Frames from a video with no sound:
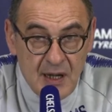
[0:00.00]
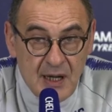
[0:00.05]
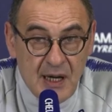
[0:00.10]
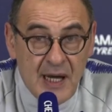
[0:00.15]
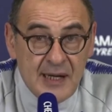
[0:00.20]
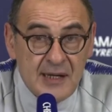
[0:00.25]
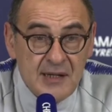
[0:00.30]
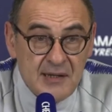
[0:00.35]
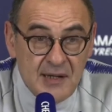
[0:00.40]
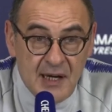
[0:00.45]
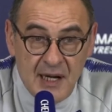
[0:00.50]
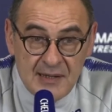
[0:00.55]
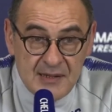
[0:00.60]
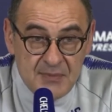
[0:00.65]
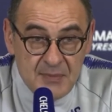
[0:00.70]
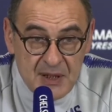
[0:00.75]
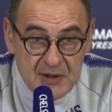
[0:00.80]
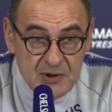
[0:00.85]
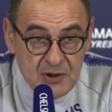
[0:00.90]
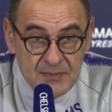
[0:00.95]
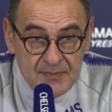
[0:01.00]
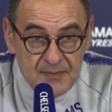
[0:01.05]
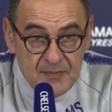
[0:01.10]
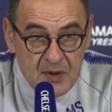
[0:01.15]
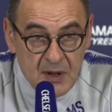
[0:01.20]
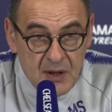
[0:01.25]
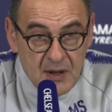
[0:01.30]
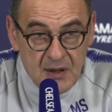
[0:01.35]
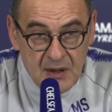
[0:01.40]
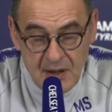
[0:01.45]
Like in the last match,
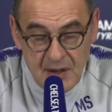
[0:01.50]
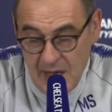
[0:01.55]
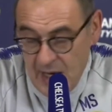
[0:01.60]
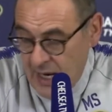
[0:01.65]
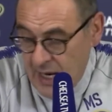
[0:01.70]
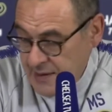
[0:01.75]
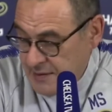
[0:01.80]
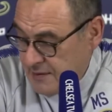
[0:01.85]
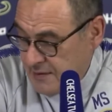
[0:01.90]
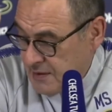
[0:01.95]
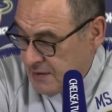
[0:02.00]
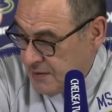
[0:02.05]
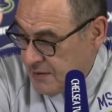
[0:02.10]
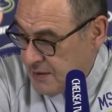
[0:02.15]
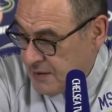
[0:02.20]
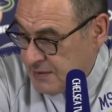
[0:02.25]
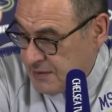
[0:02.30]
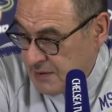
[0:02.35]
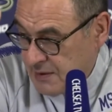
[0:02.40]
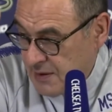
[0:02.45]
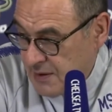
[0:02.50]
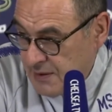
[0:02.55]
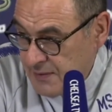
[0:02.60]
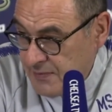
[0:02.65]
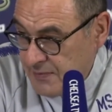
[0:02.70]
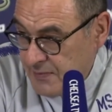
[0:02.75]
I think that